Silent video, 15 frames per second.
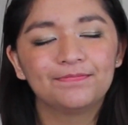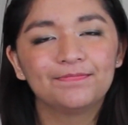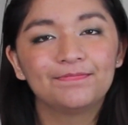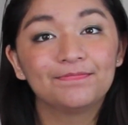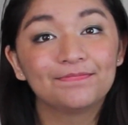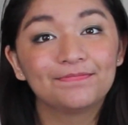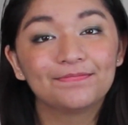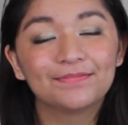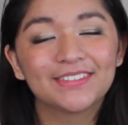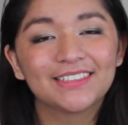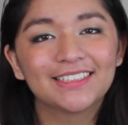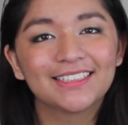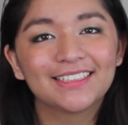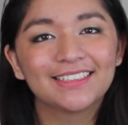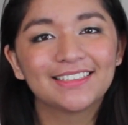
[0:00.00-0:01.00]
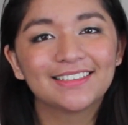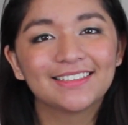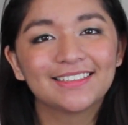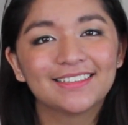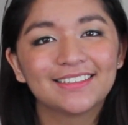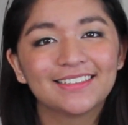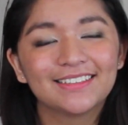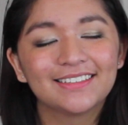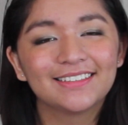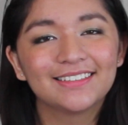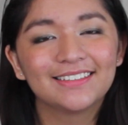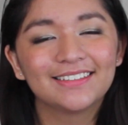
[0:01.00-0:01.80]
Nothing is said.